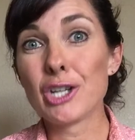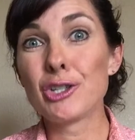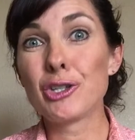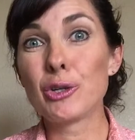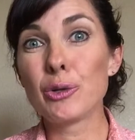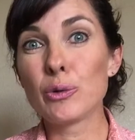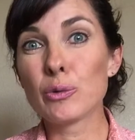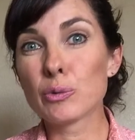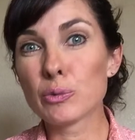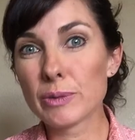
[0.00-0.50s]

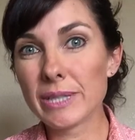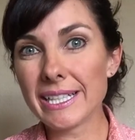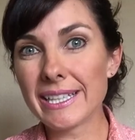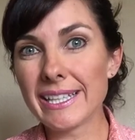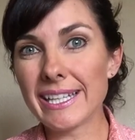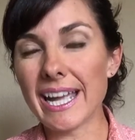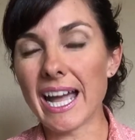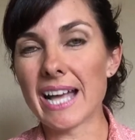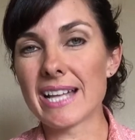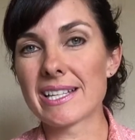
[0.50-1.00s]
to
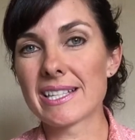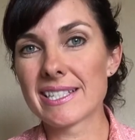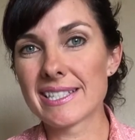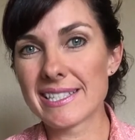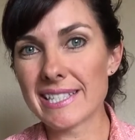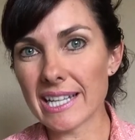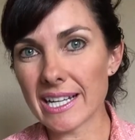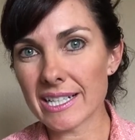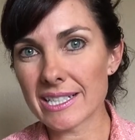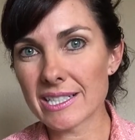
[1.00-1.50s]
really a
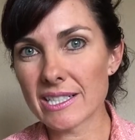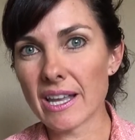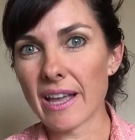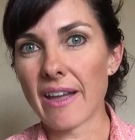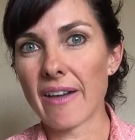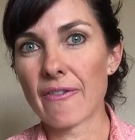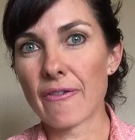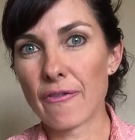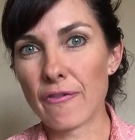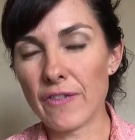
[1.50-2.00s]

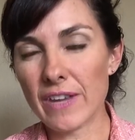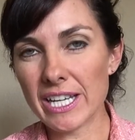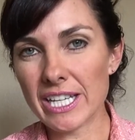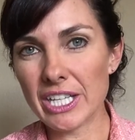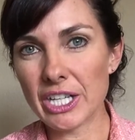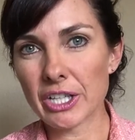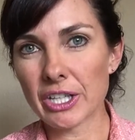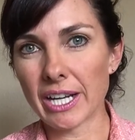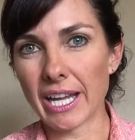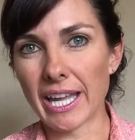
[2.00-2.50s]

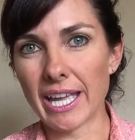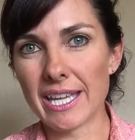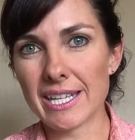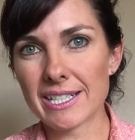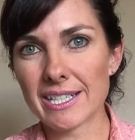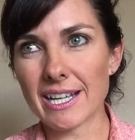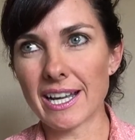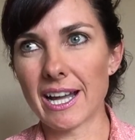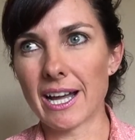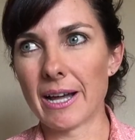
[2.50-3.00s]
six-figure
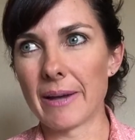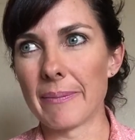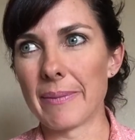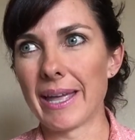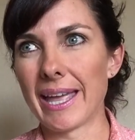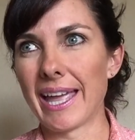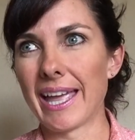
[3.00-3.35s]
income.